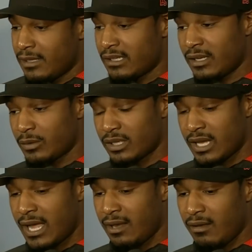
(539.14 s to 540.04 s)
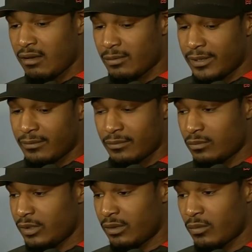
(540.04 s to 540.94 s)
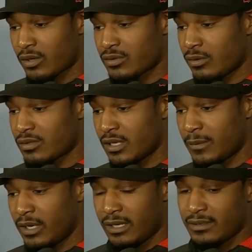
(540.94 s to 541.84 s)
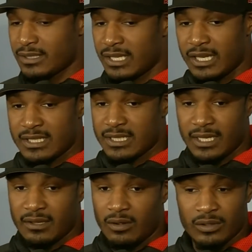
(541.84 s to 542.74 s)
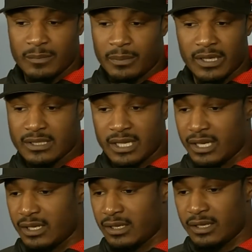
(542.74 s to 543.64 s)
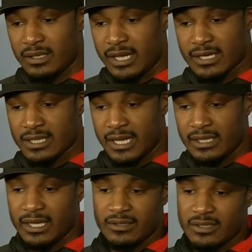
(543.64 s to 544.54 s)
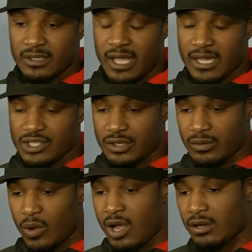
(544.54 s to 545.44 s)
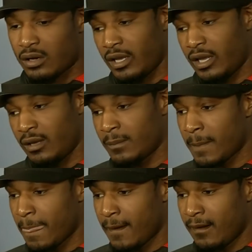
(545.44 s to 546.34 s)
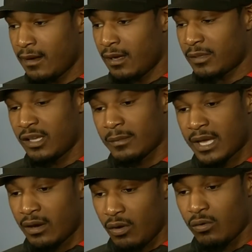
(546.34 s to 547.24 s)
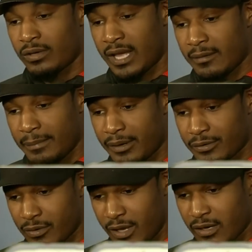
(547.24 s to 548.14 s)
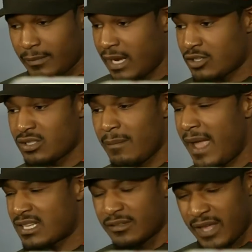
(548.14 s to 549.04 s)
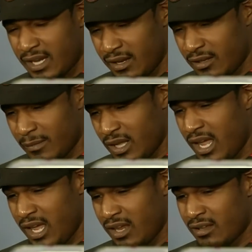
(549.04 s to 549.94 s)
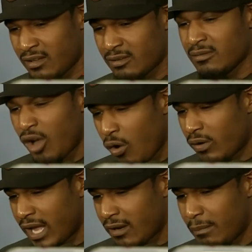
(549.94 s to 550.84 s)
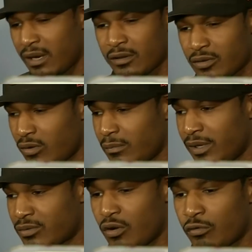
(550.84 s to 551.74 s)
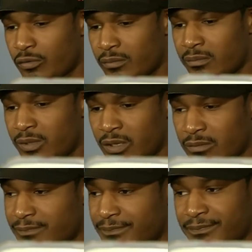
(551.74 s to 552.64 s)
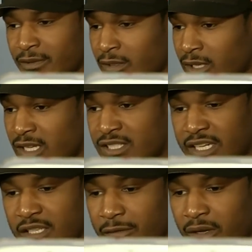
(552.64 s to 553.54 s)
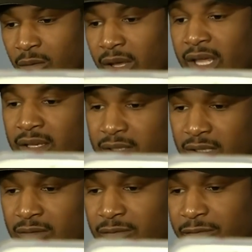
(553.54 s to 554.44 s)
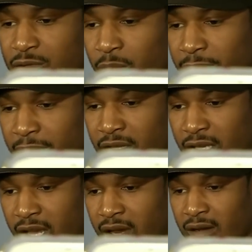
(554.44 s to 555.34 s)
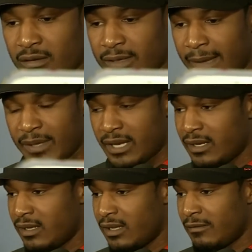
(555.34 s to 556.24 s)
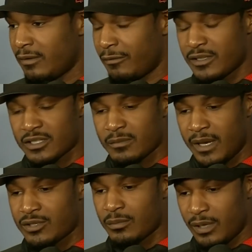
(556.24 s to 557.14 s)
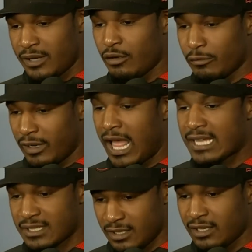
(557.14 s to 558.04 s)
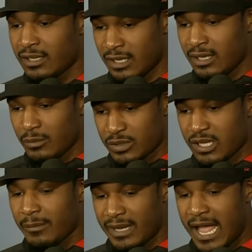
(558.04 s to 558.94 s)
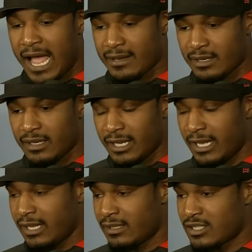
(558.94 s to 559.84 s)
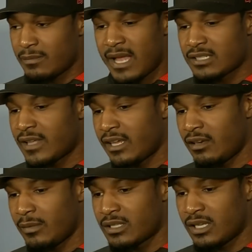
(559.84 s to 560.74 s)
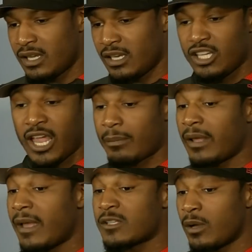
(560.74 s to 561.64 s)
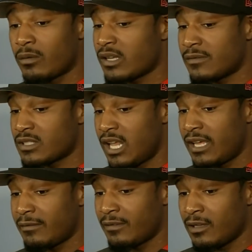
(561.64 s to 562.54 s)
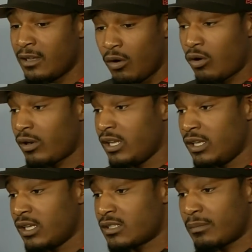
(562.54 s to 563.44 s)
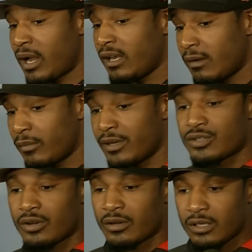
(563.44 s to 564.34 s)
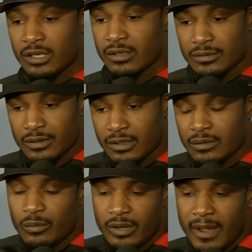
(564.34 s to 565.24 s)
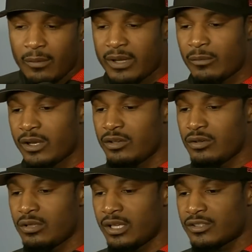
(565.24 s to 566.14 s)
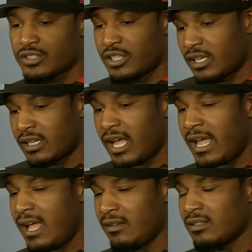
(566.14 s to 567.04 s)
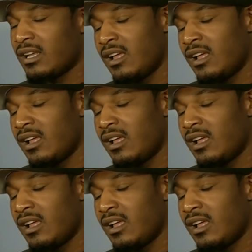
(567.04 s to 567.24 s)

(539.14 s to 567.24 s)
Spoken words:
I think with the dialogue, we can work towards something. And like I said, this ain't the only place that it's like that. You've seen last year in the wild game, Kim got a whole can of beer thrown at him. Now, just imagine if that hit him in the head. Whole can of beer being thrown from, you know, 60 feet away, you know, 20 feet in the air. I'm not a physics major, but I know velocity was coming hot. And just imagine if that hit him in his head. He can't play baseball the rest of his life. Or he gets a brain hemorrhage, or, you know, what do you do then? Just kick the guy out?